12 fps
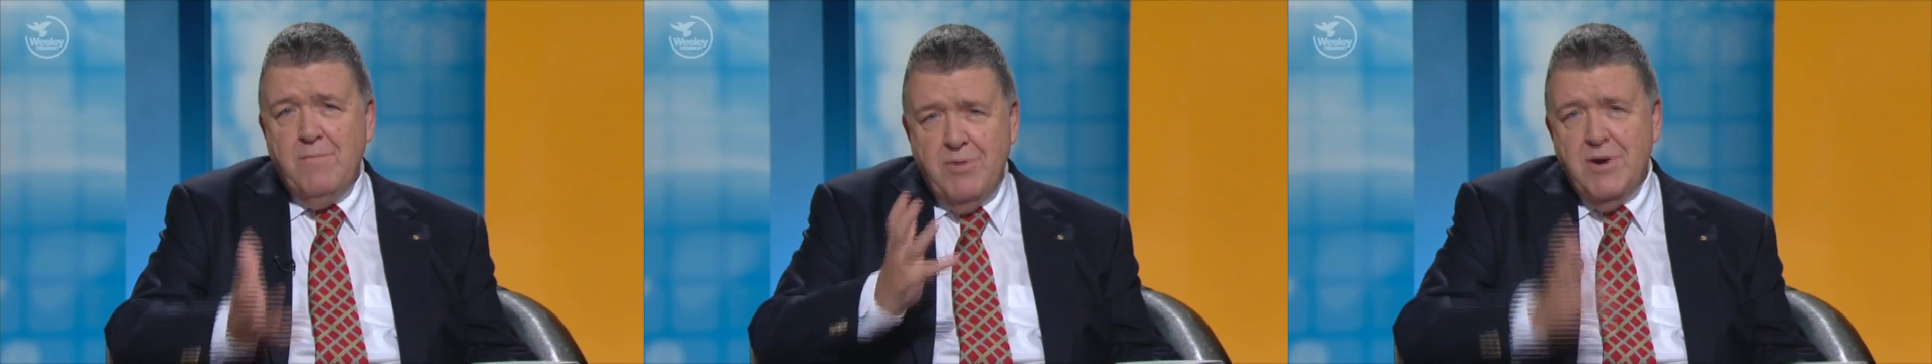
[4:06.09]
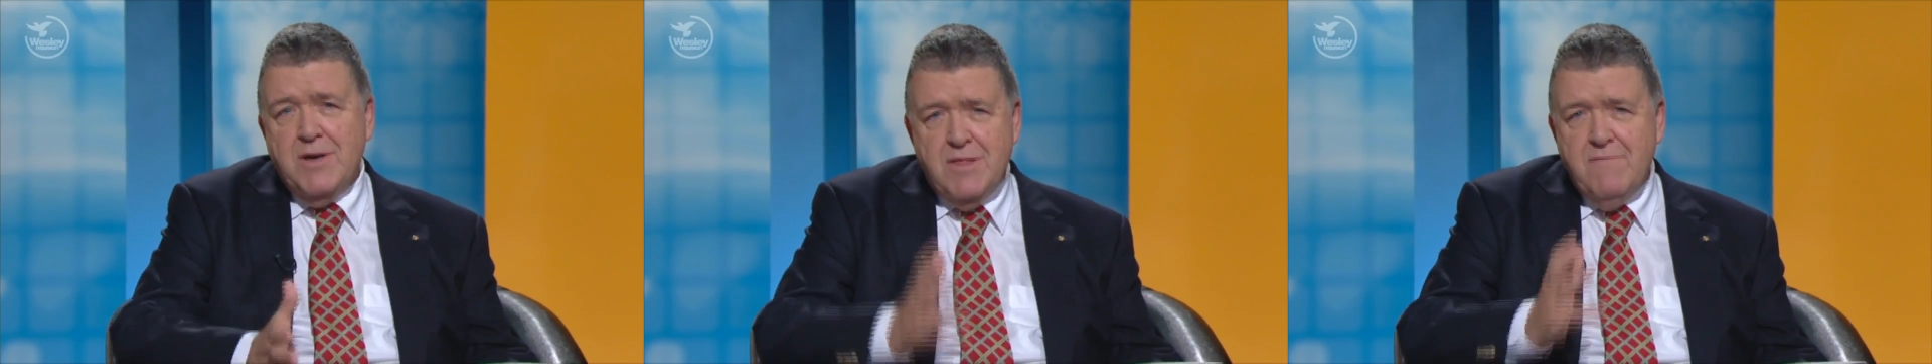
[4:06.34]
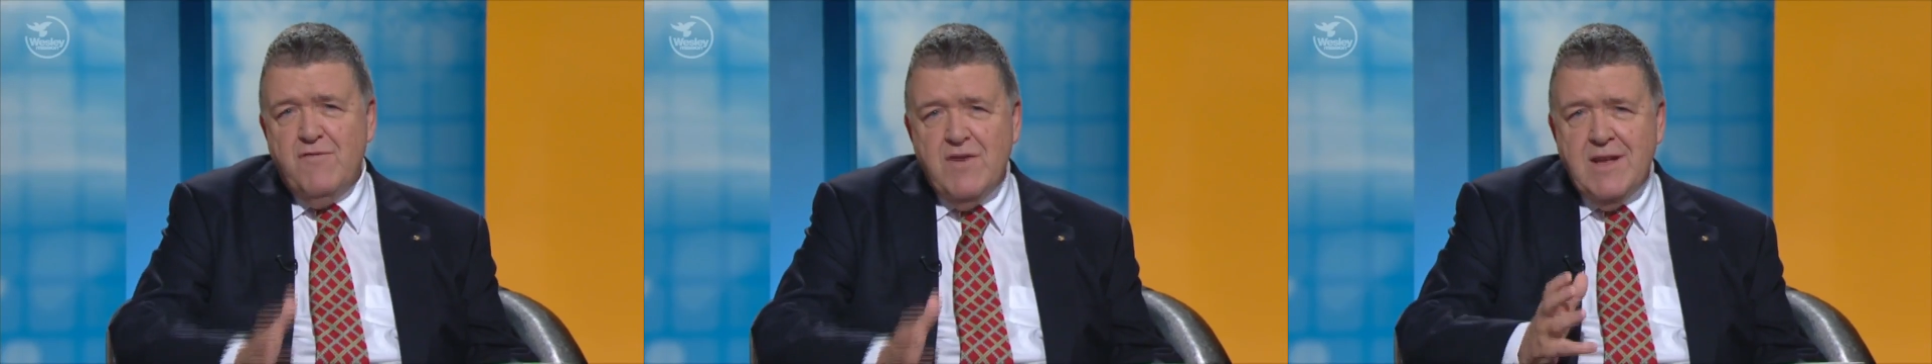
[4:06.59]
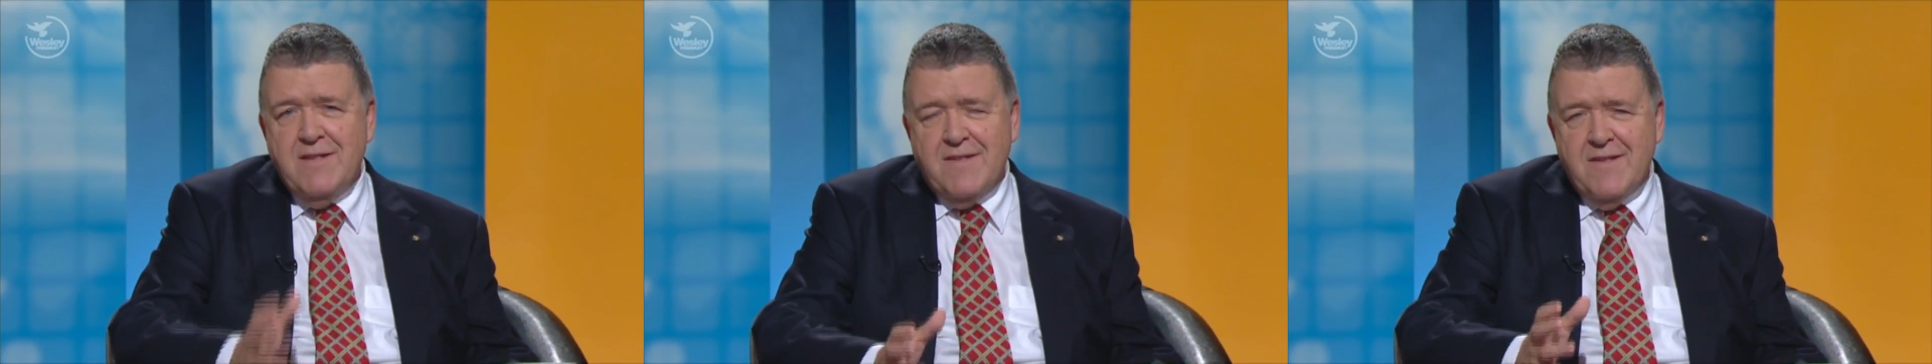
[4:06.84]
birth of
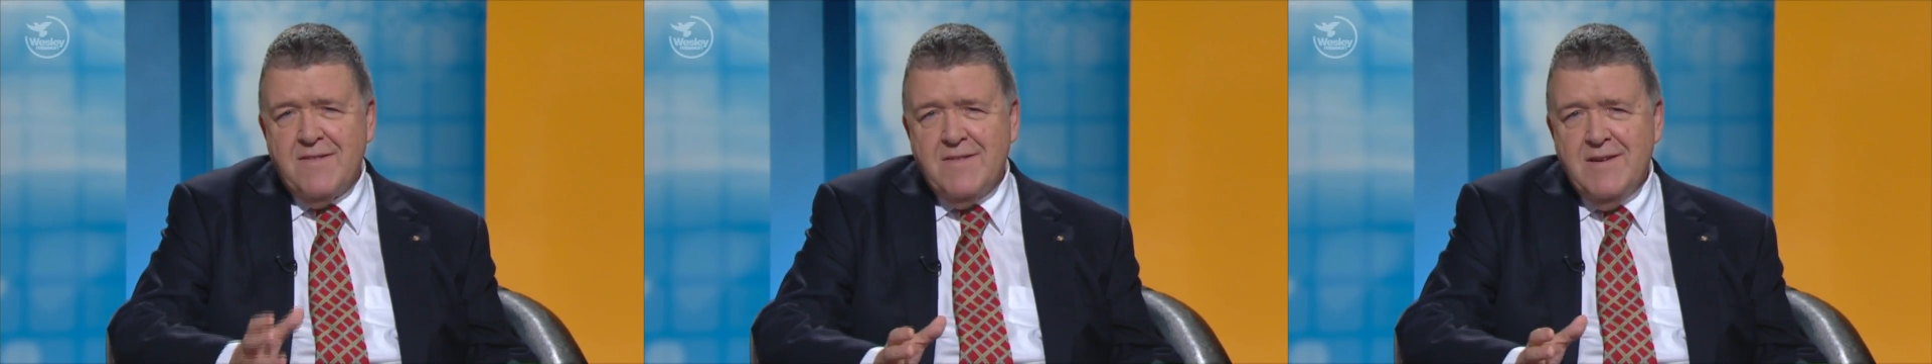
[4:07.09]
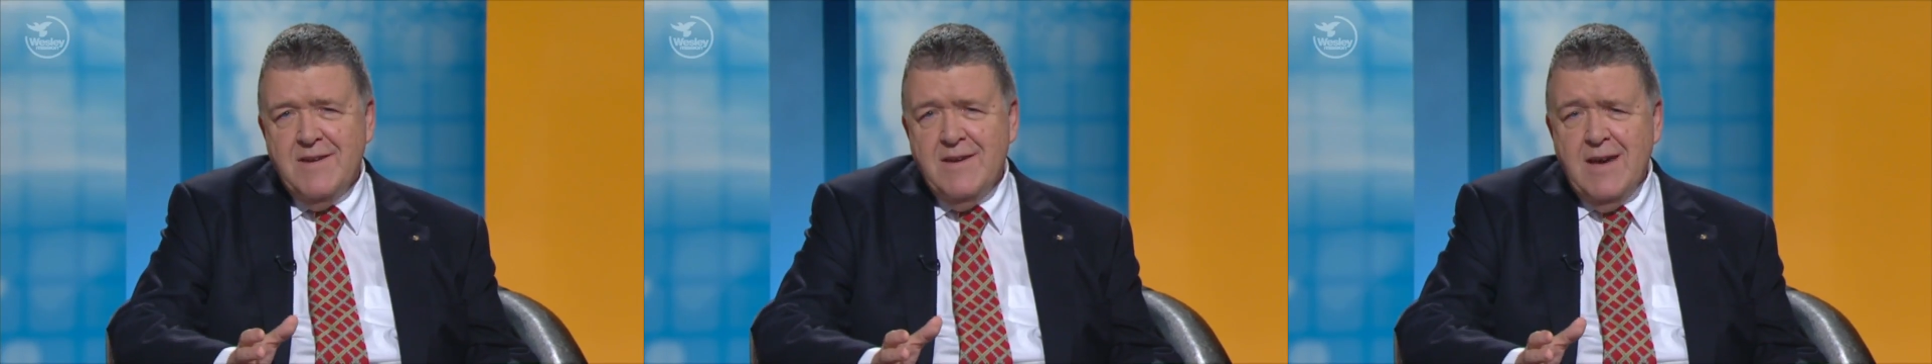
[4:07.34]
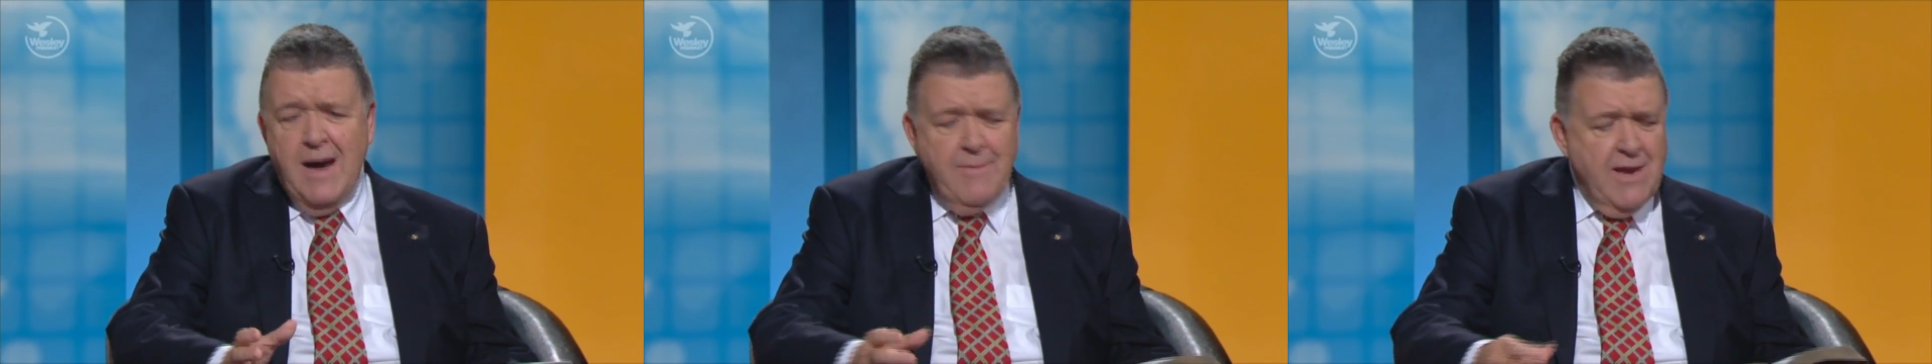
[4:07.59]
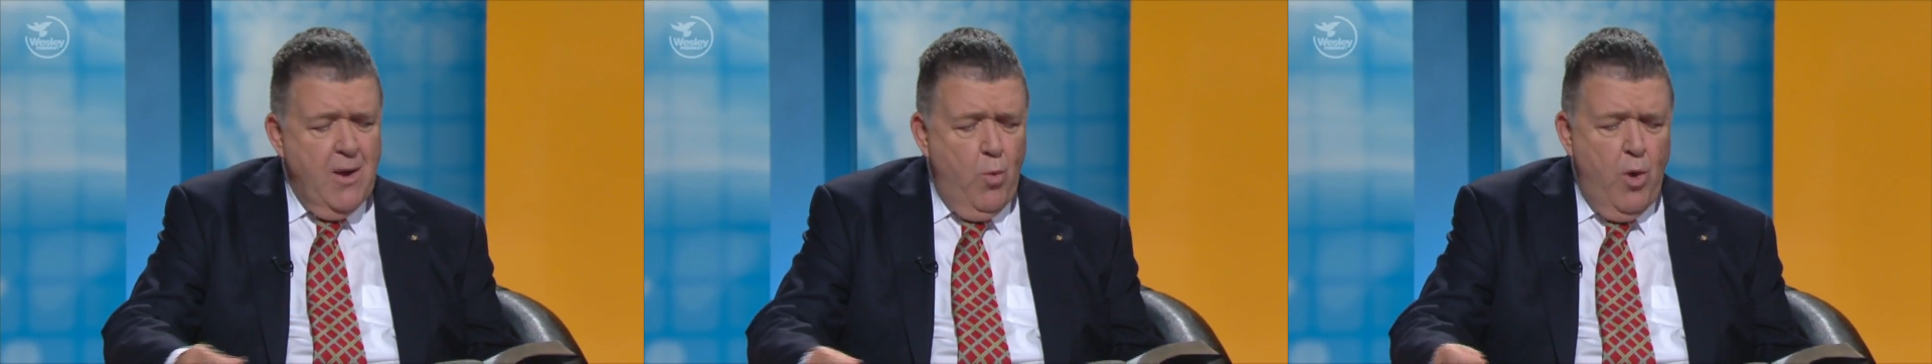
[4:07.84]
Jesus. I
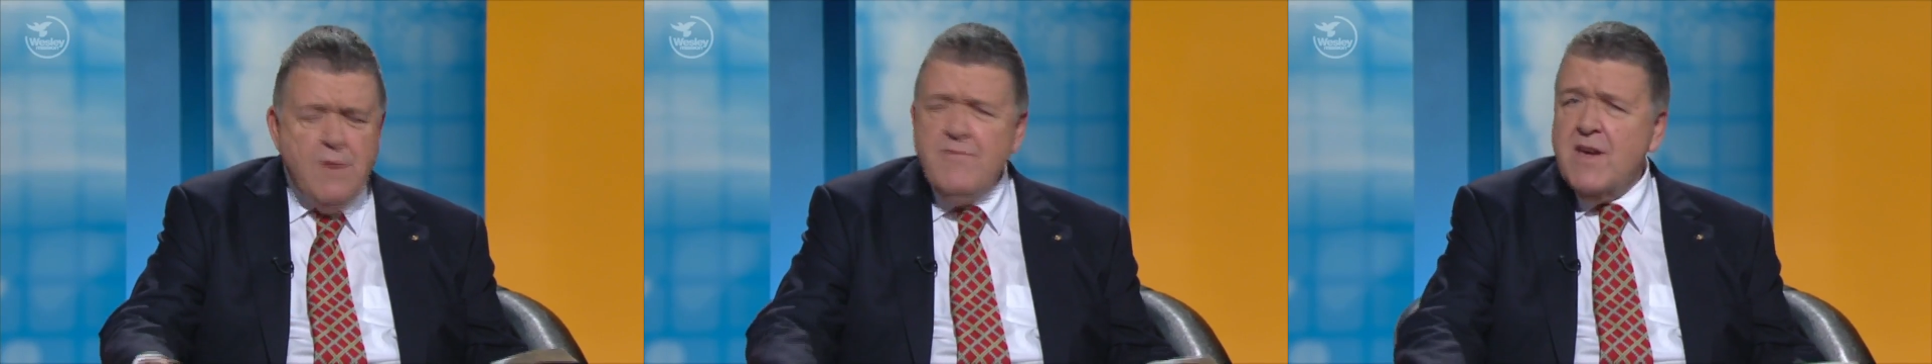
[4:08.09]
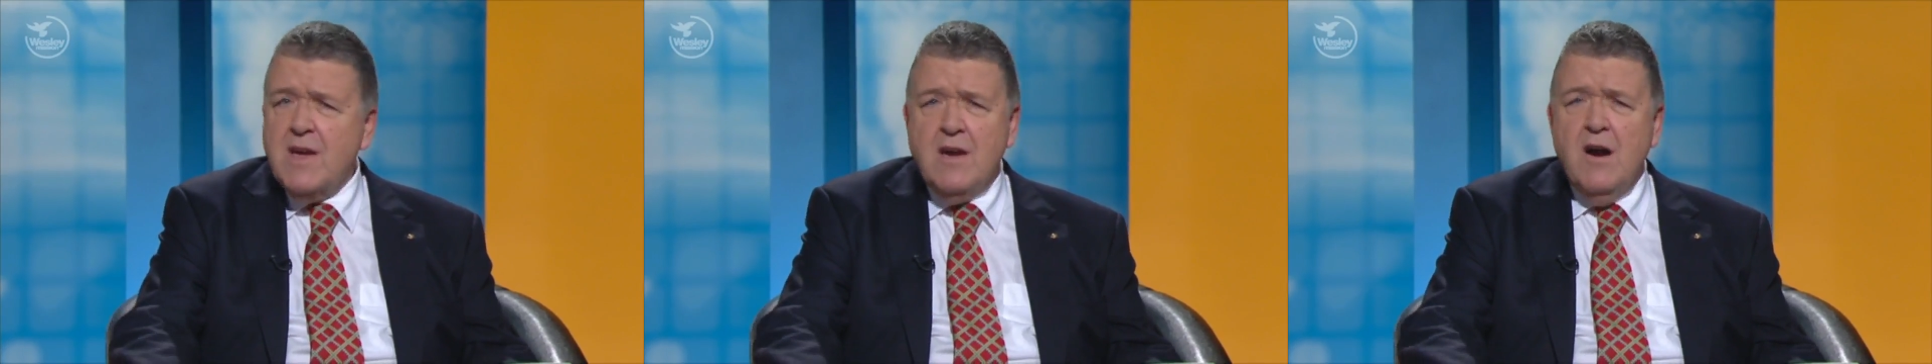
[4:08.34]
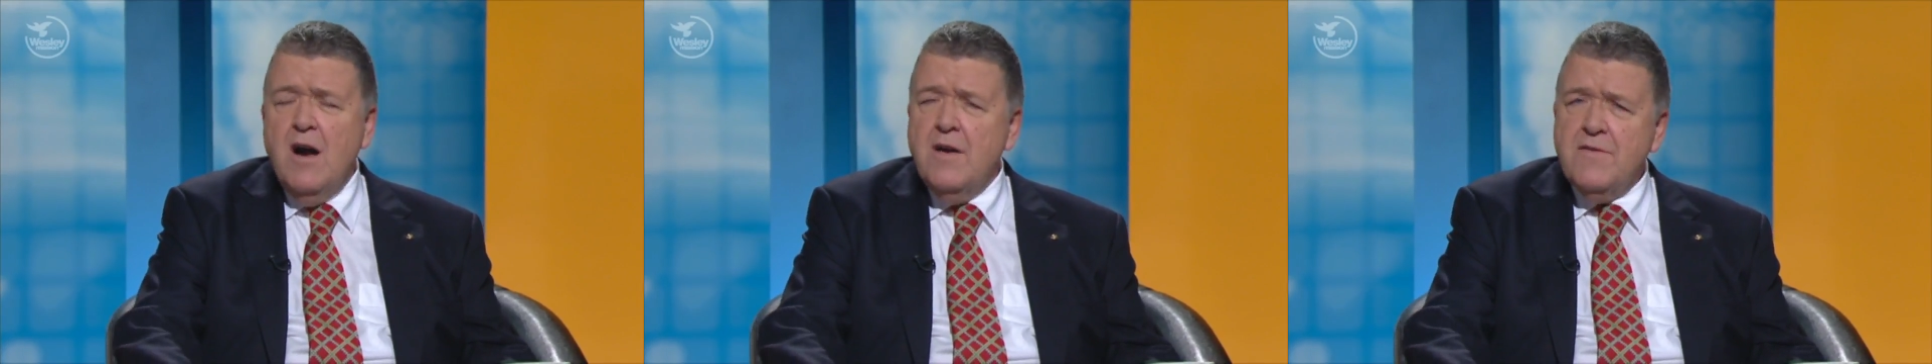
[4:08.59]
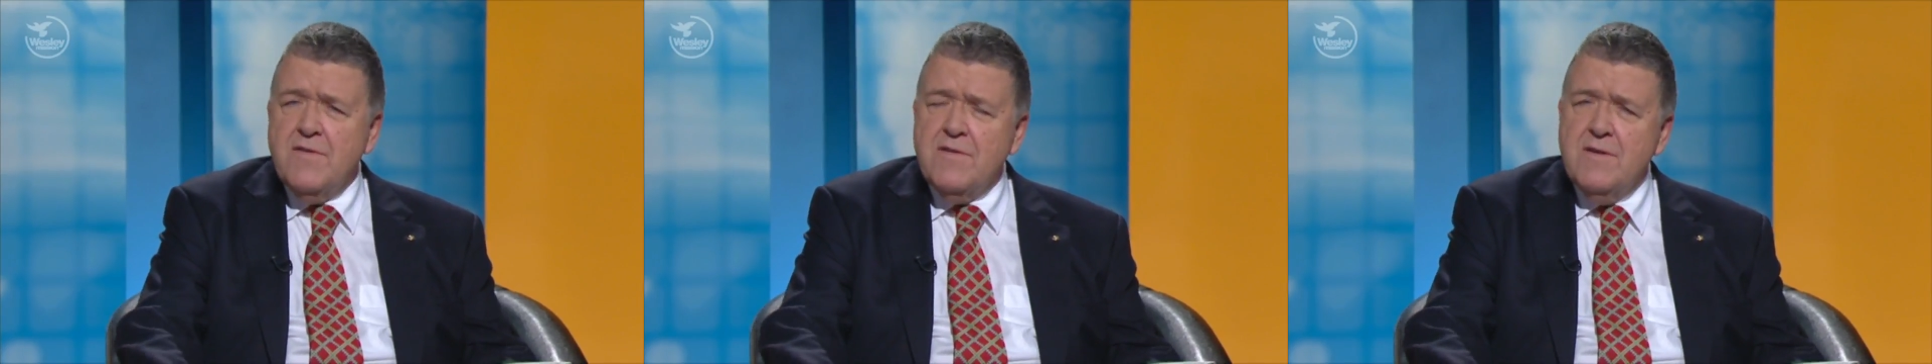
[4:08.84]
mean, what of the
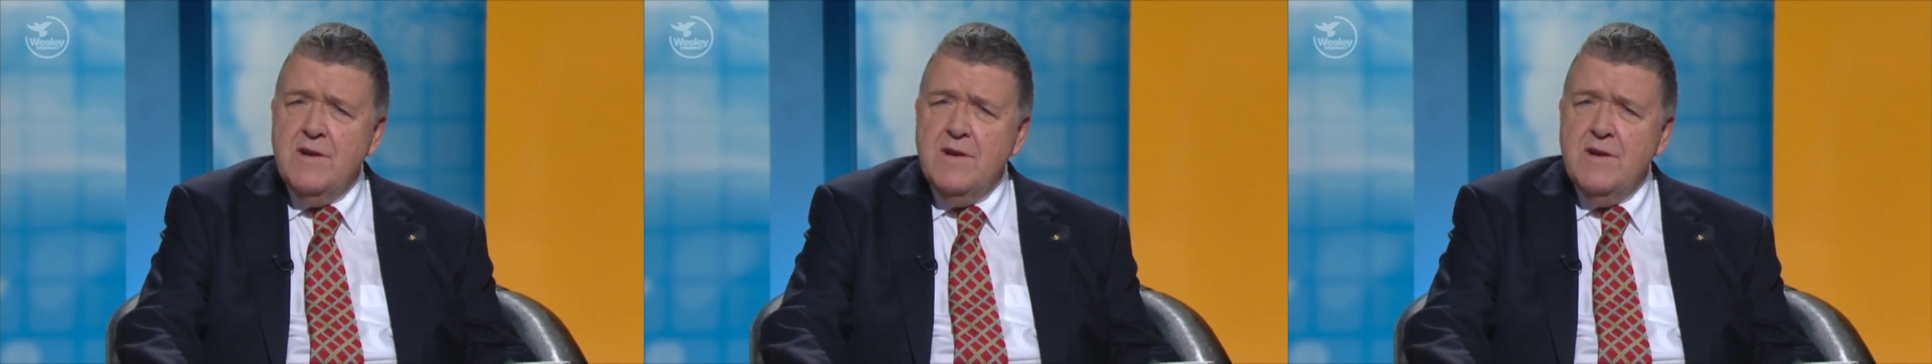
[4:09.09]
cost?